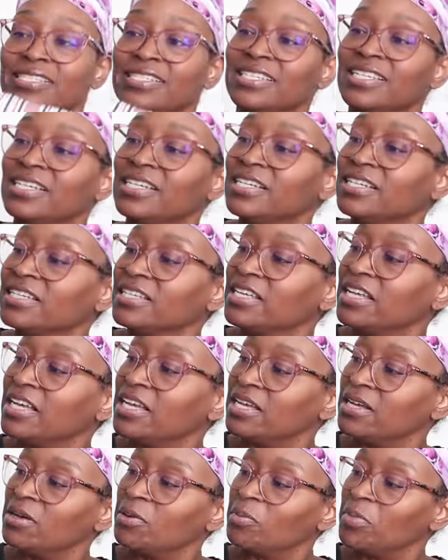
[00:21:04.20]
is a
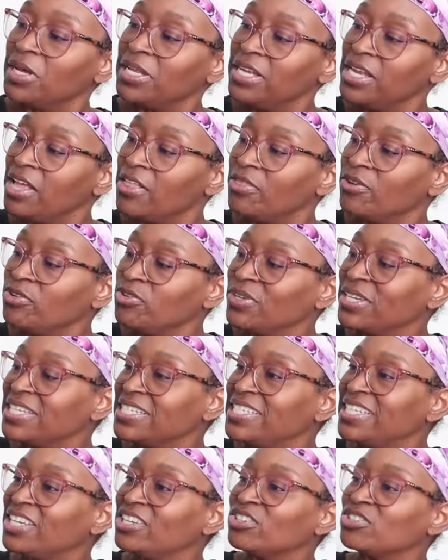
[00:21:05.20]
another, you
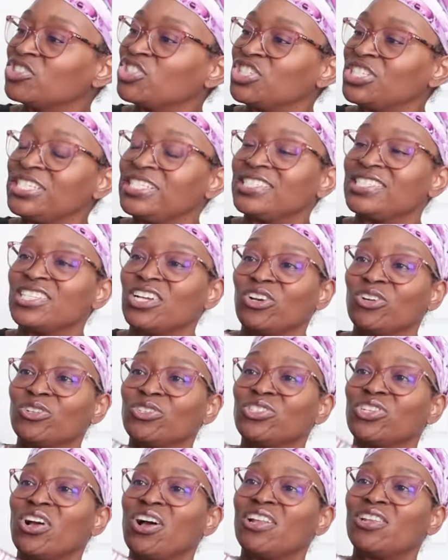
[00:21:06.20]
can tell she
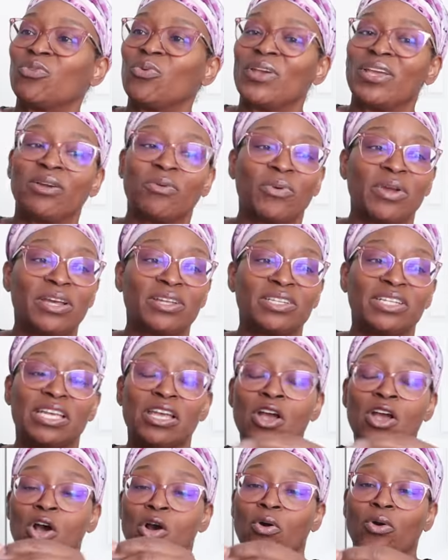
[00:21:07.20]
serged all the way around
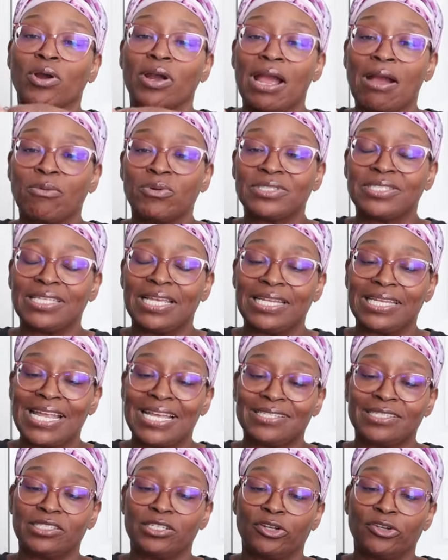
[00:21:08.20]
it, or I would say
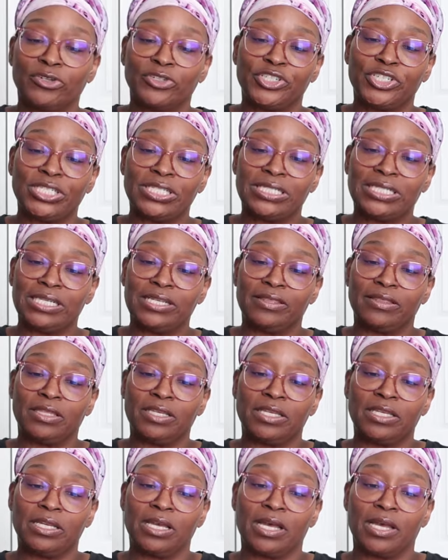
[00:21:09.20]
not serge, she did
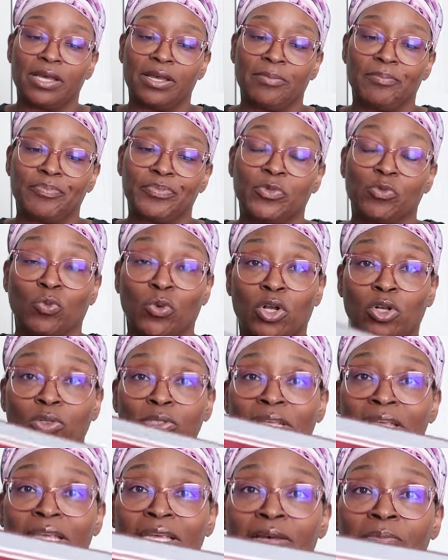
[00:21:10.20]
the
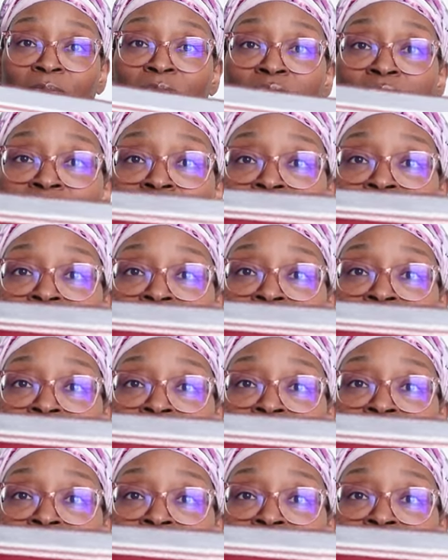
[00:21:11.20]
rolled hem.